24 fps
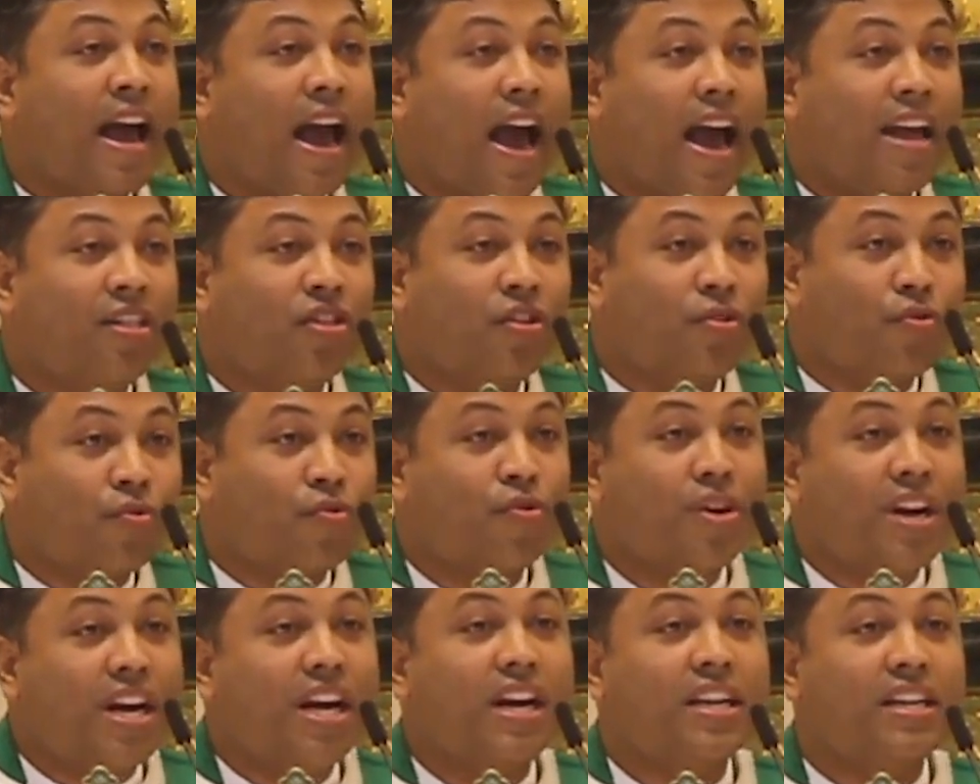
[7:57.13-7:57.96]
and the
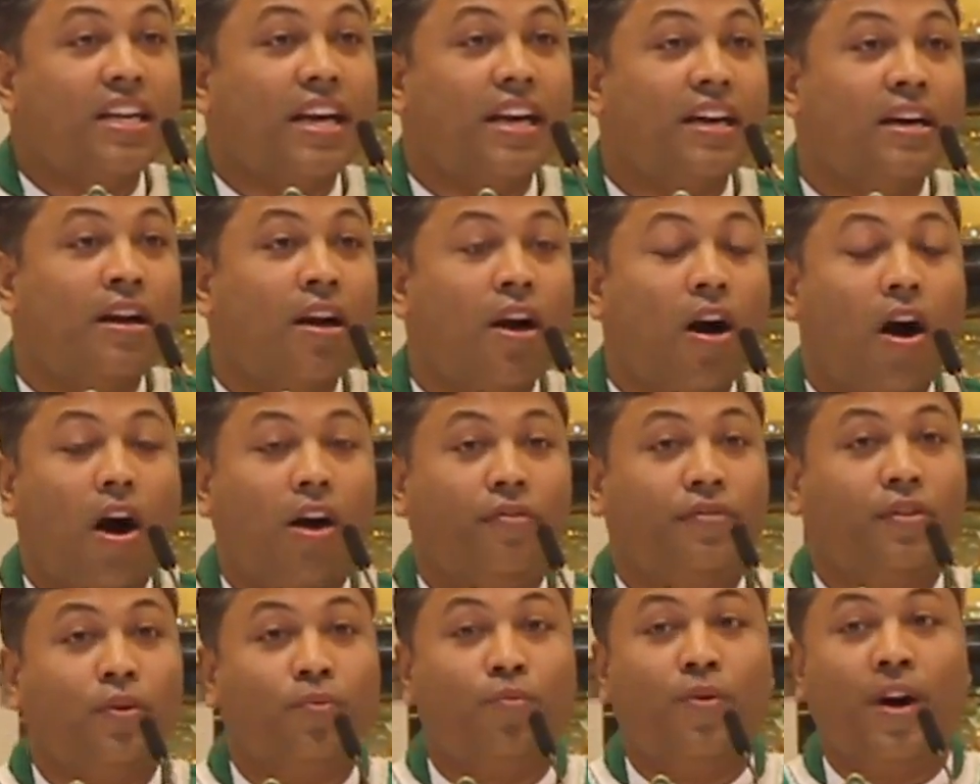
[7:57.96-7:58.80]
reading
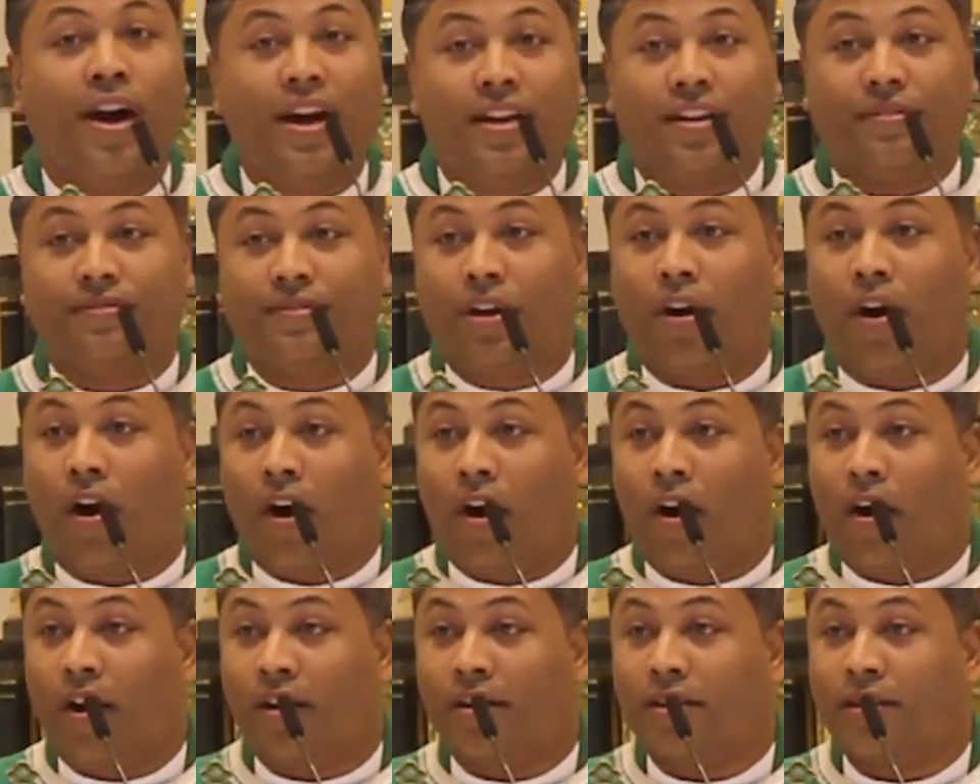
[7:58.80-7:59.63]
of the Word of
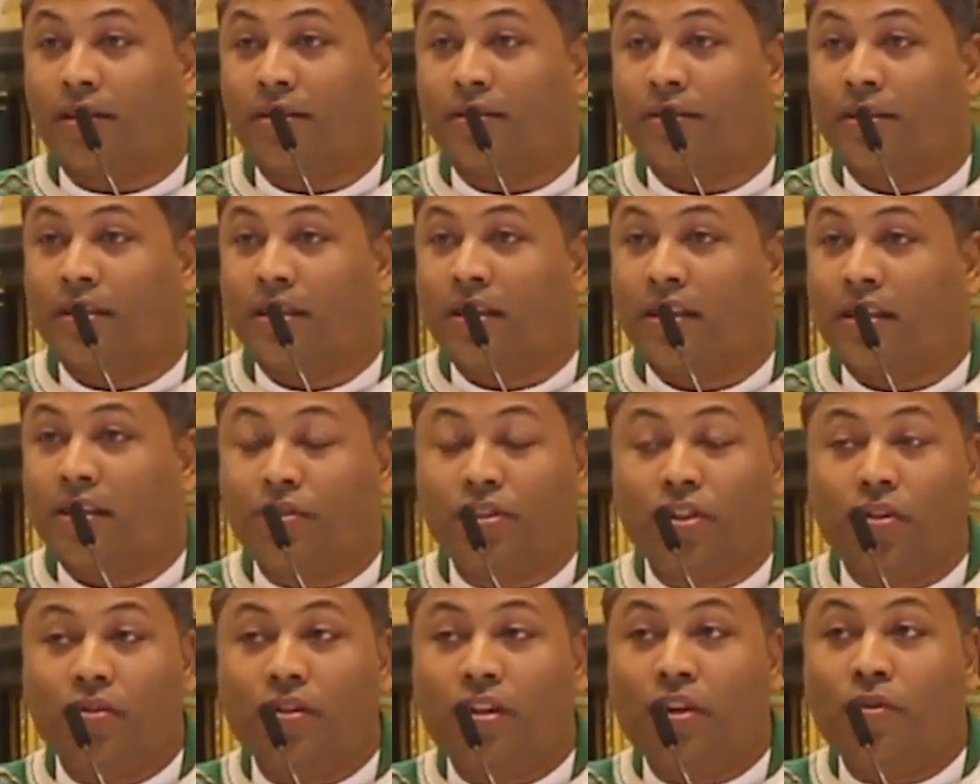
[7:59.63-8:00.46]
God. There
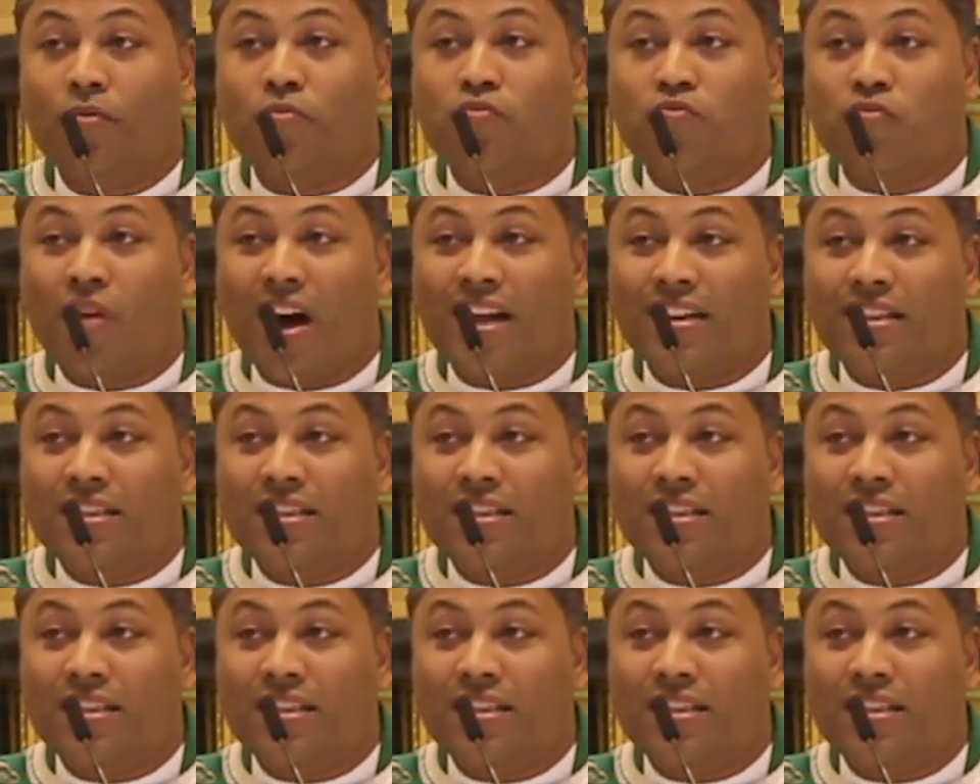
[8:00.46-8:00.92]
was only one